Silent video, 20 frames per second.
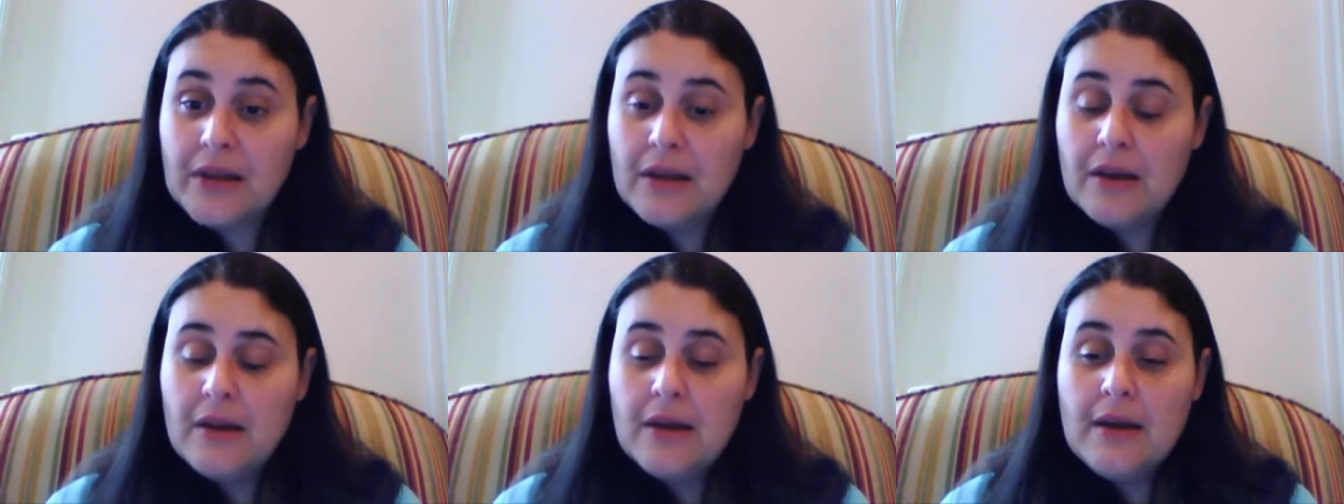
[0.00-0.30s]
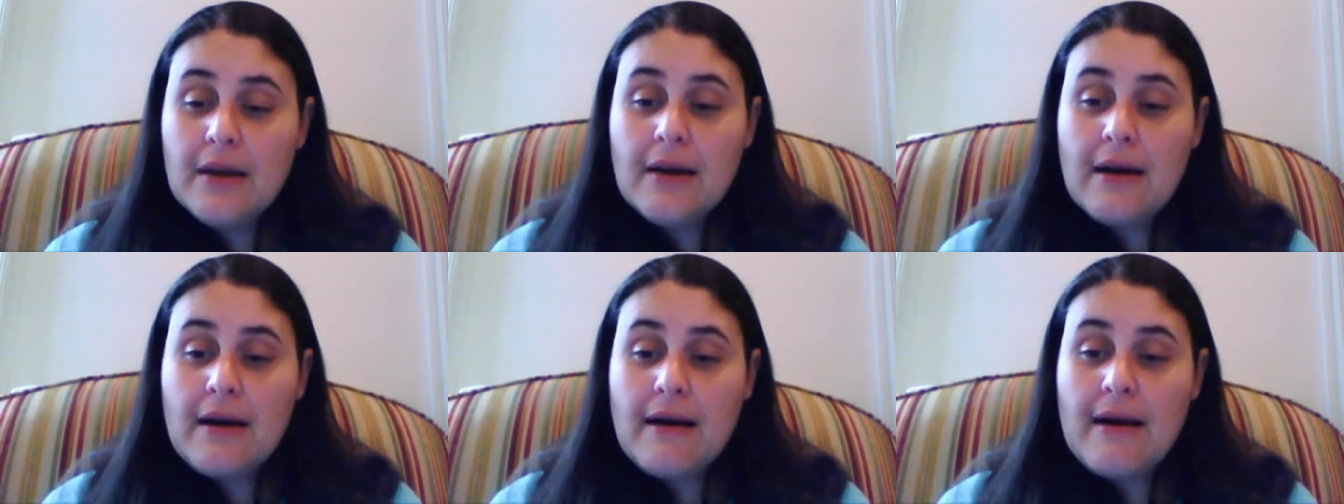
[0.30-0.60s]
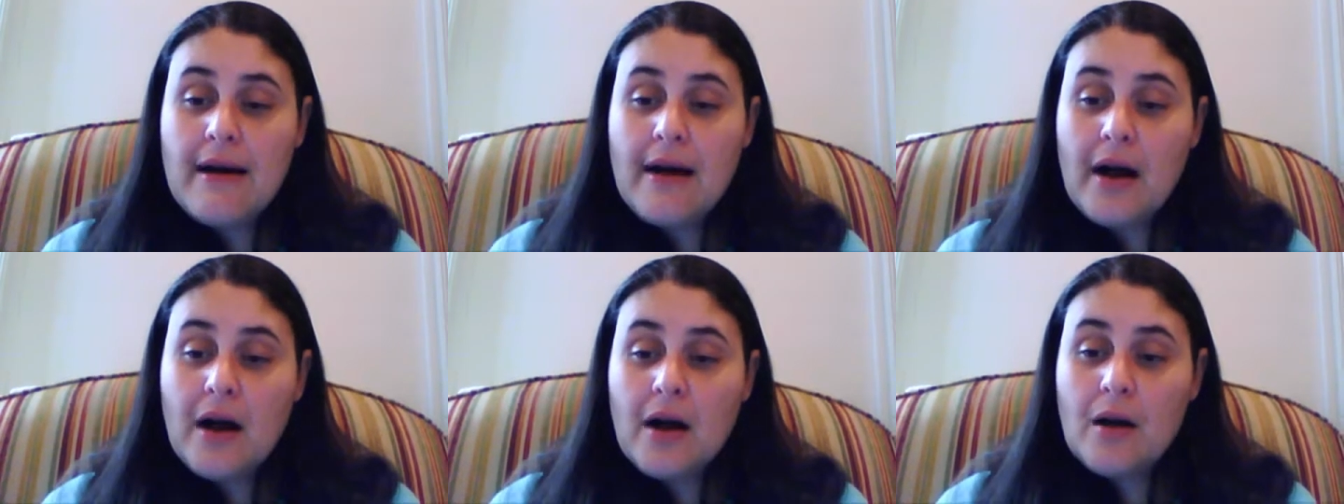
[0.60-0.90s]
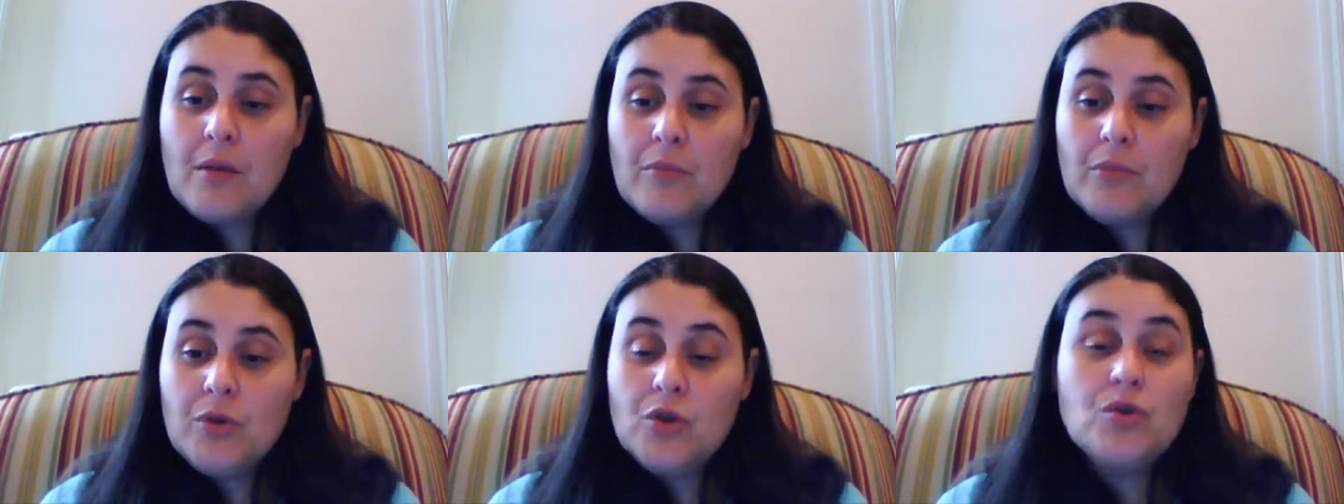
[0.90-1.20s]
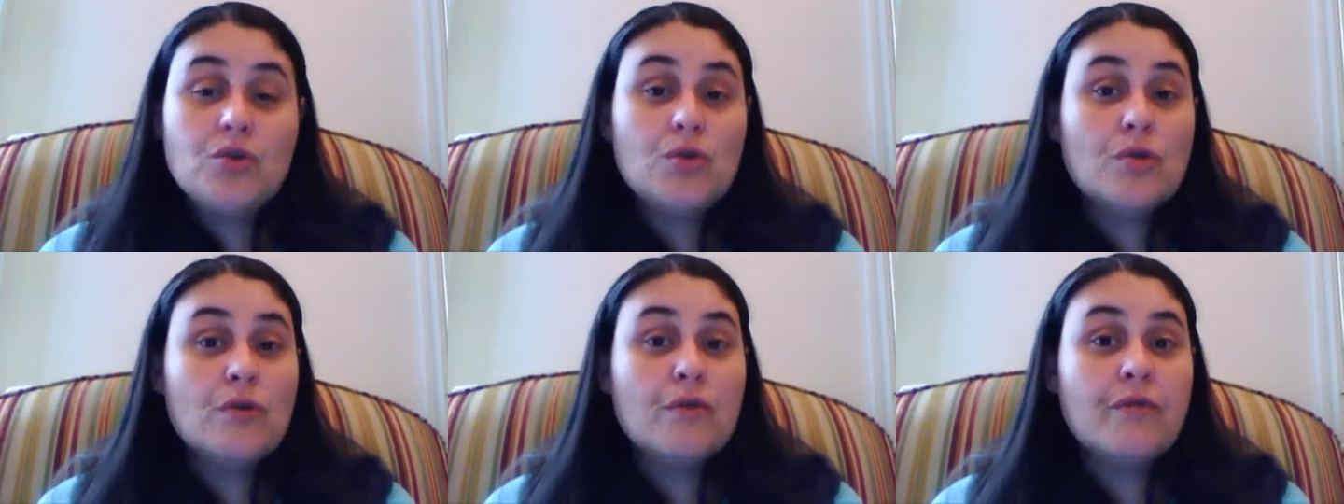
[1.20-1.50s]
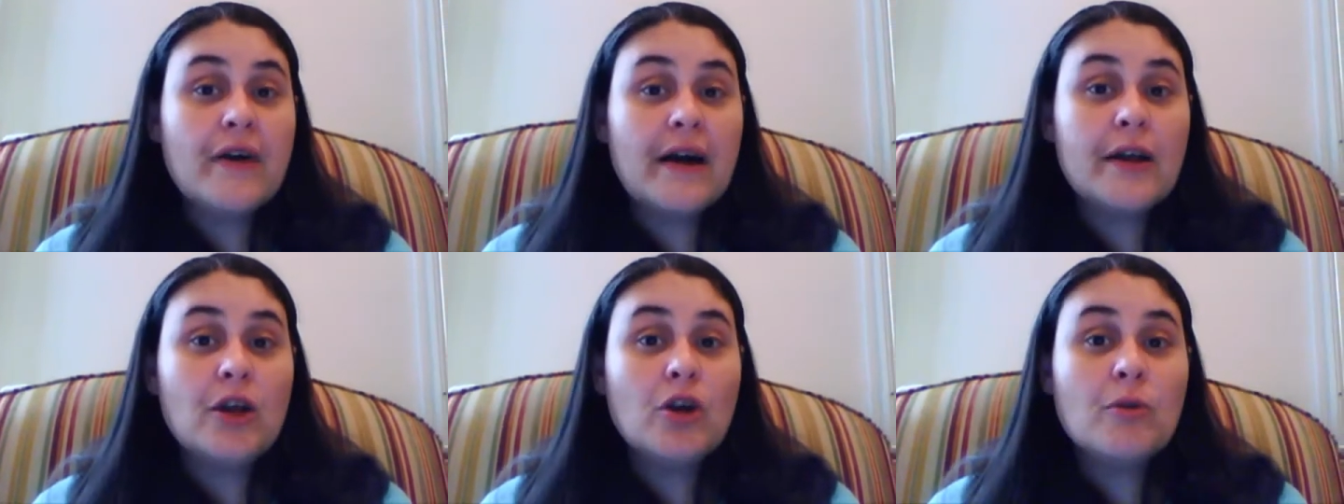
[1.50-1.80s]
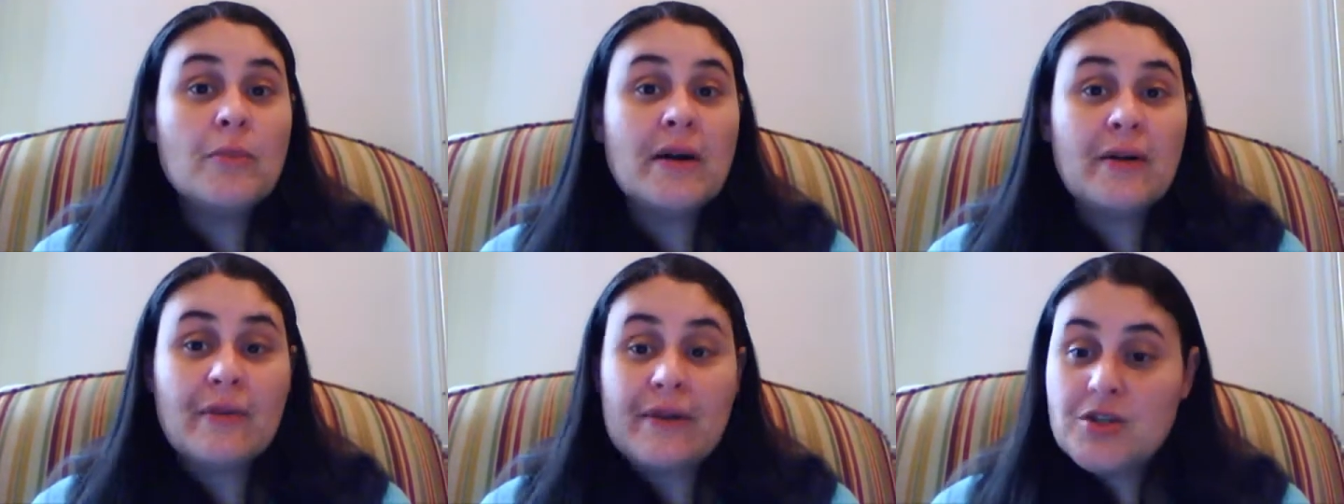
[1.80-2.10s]
You do find human rights
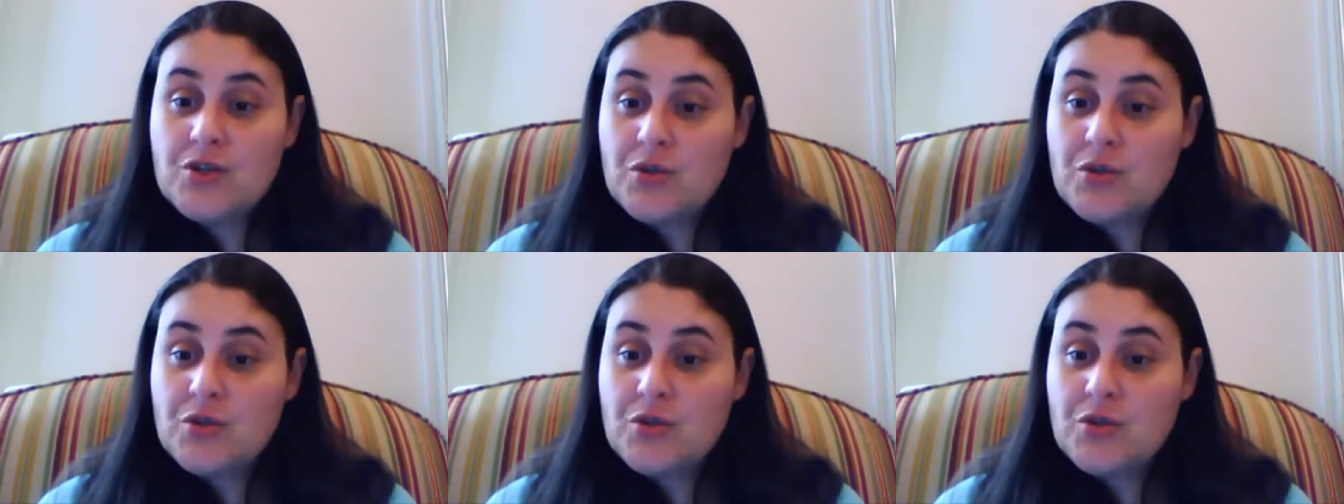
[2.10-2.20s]
treaties